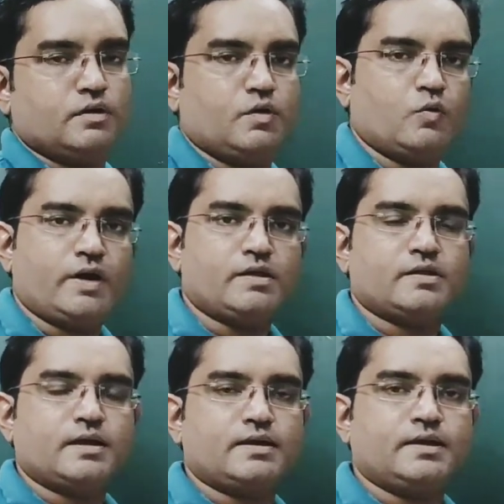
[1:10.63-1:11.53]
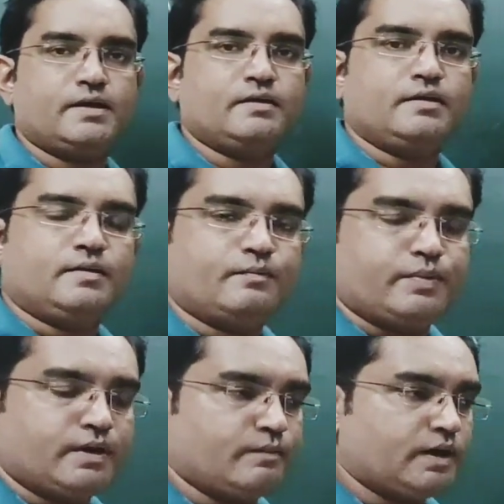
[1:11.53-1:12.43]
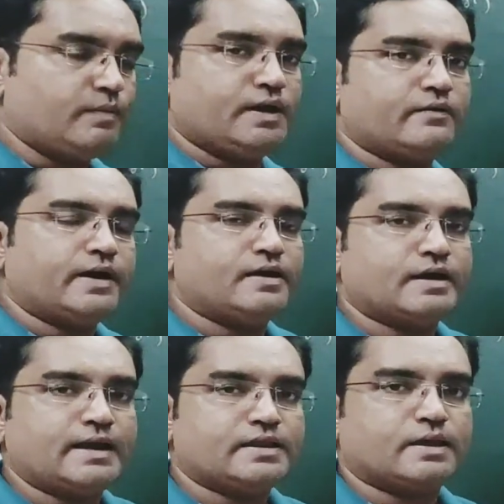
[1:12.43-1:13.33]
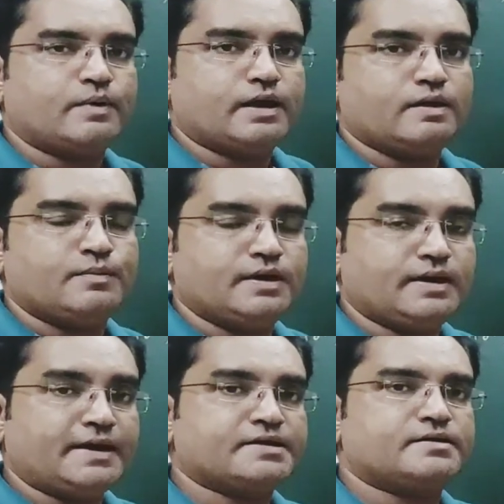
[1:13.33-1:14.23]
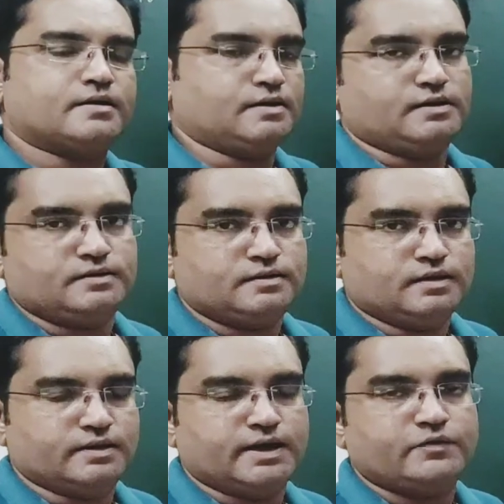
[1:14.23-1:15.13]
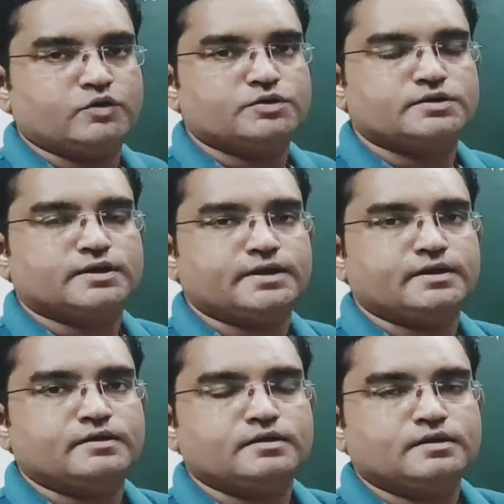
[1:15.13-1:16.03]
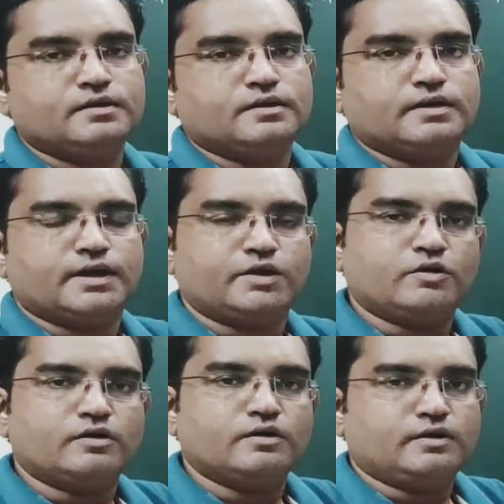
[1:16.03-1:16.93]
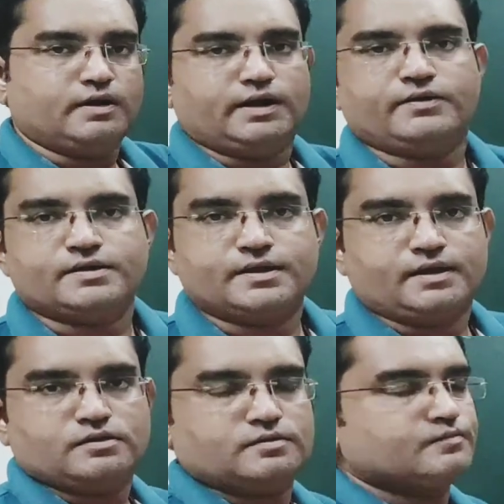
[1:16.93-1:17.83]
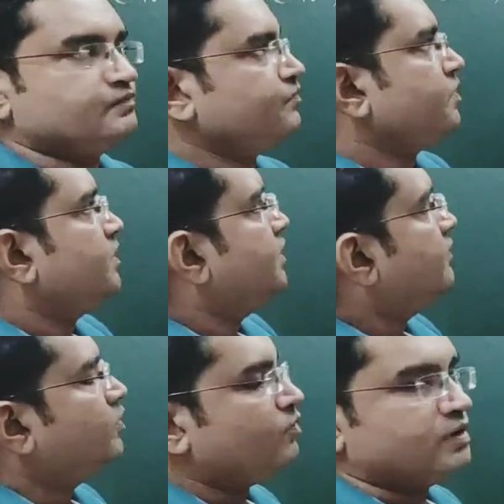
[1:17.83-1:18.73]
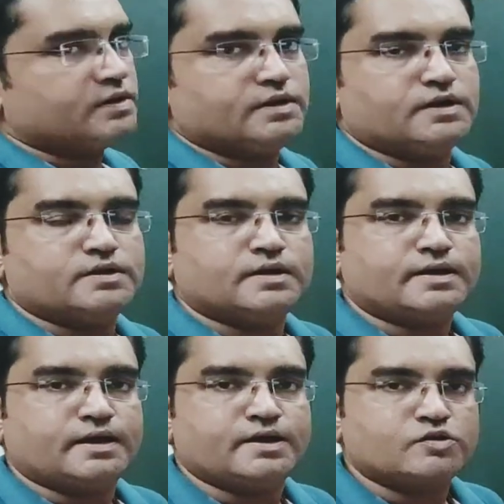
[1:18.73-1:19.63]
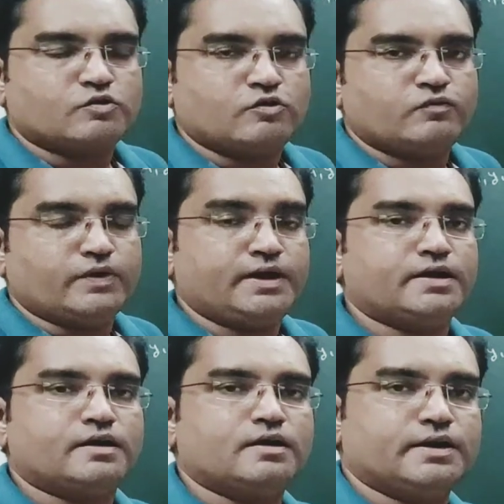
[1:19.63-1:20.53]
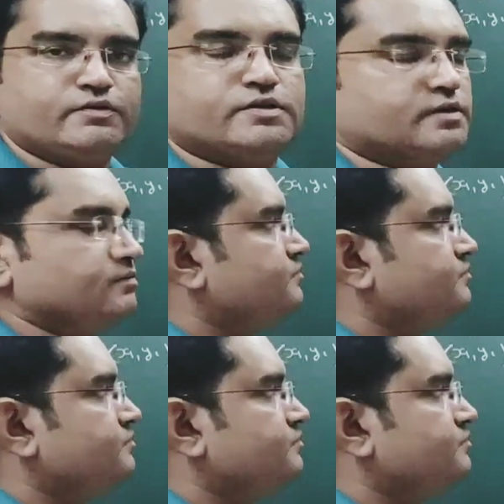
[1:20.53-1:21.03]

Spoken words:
Two cases are there. P may be divided line segment AB externally. That we will study in your 11th science. Here you have to consider the case of internal division.